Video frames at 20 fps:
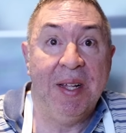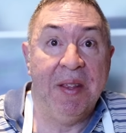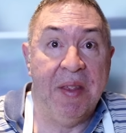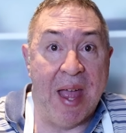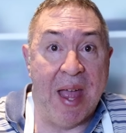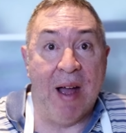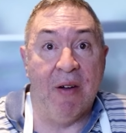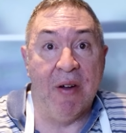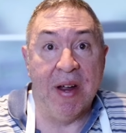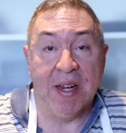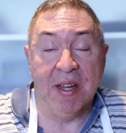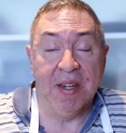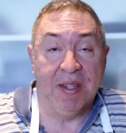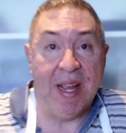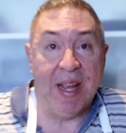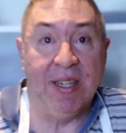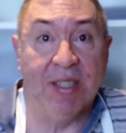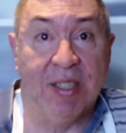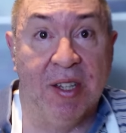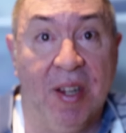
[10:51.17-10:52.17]
Now I could
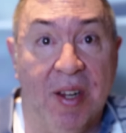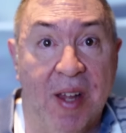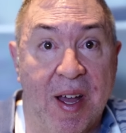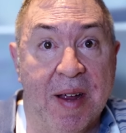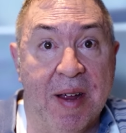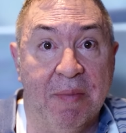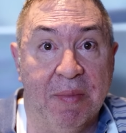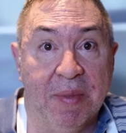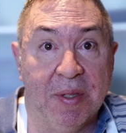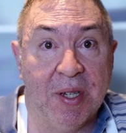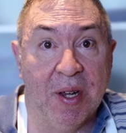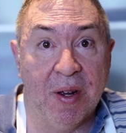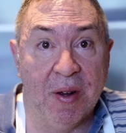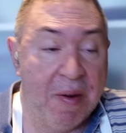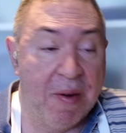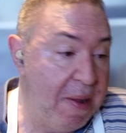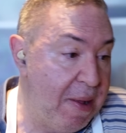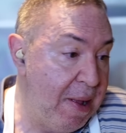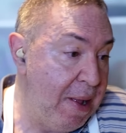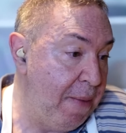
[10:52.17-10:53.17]
taste the lime.
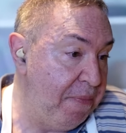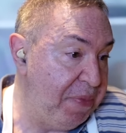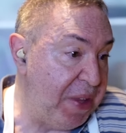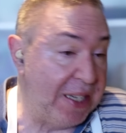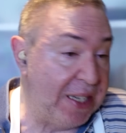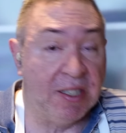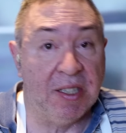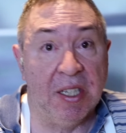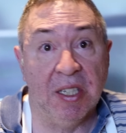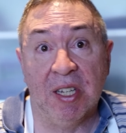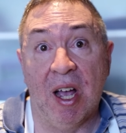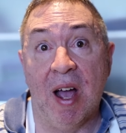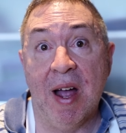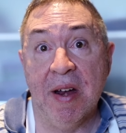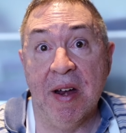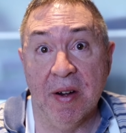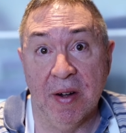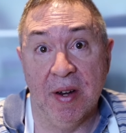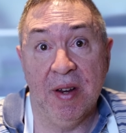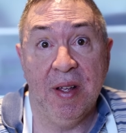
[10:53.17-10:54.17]
So that's
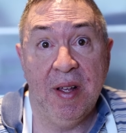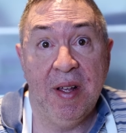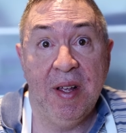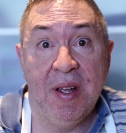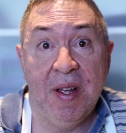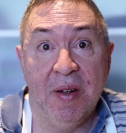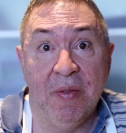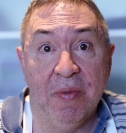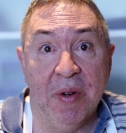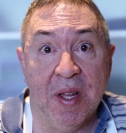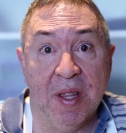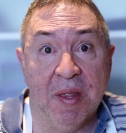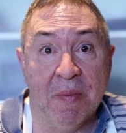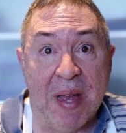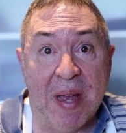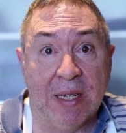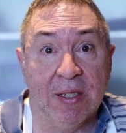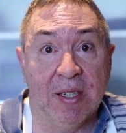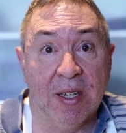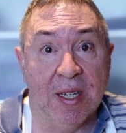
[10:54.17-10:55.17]
desired with
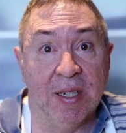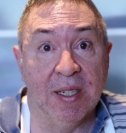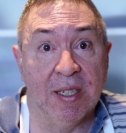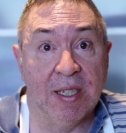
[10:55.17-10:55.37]
Mexican